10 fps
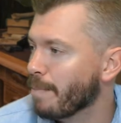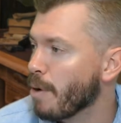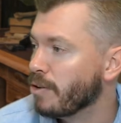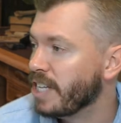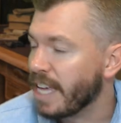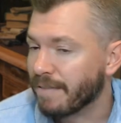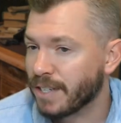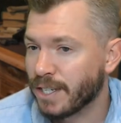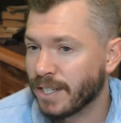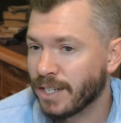
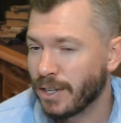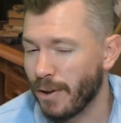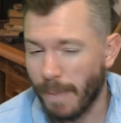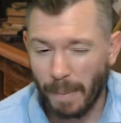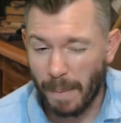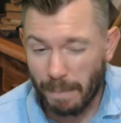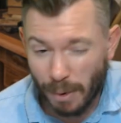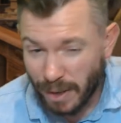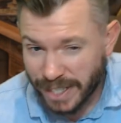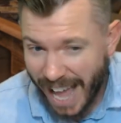motifs. So you remember
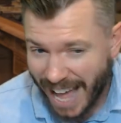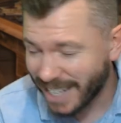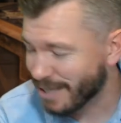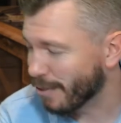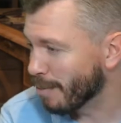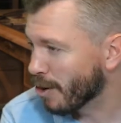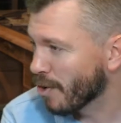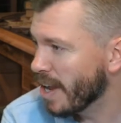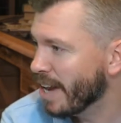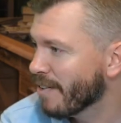bull's heads from
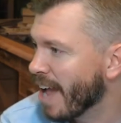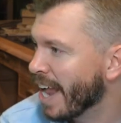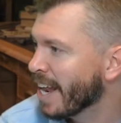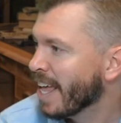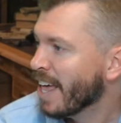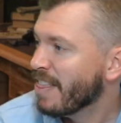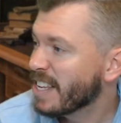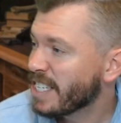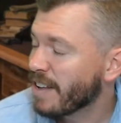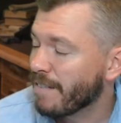Crete, right?
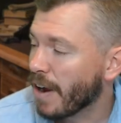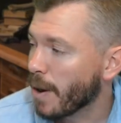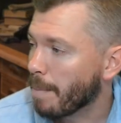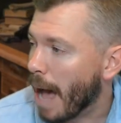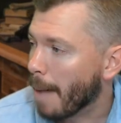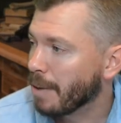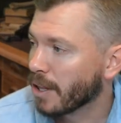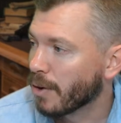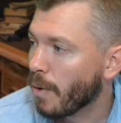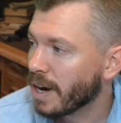This is a very
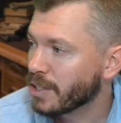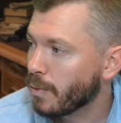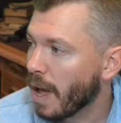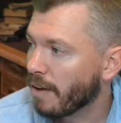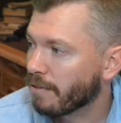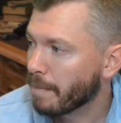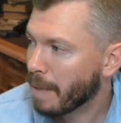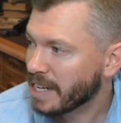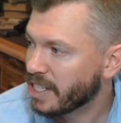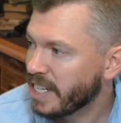popular one as well from
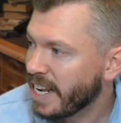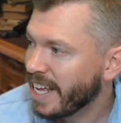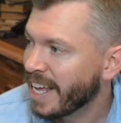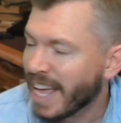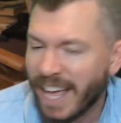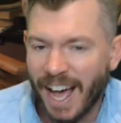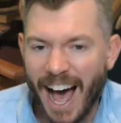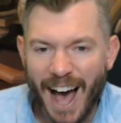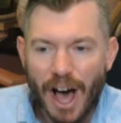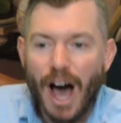Mycenae.
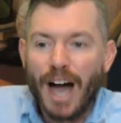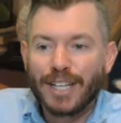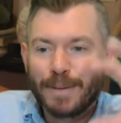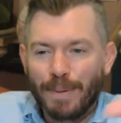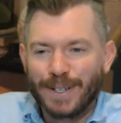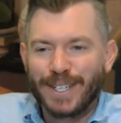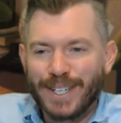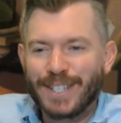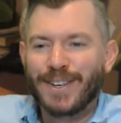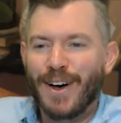Uh,
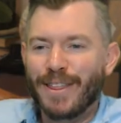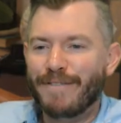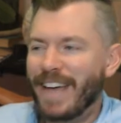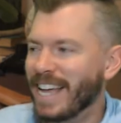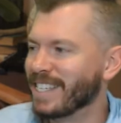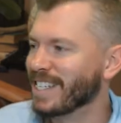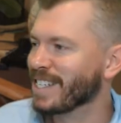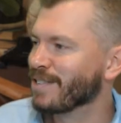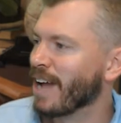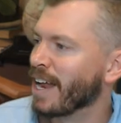octopuses on the
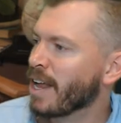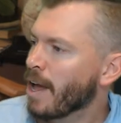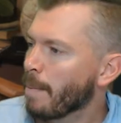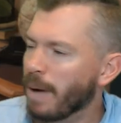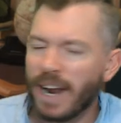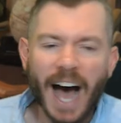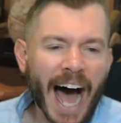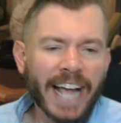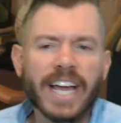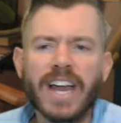vases, right? But
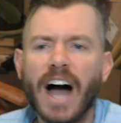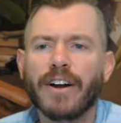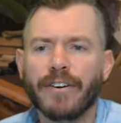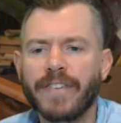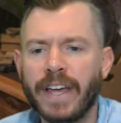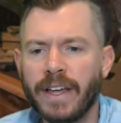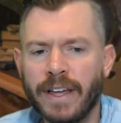iconography.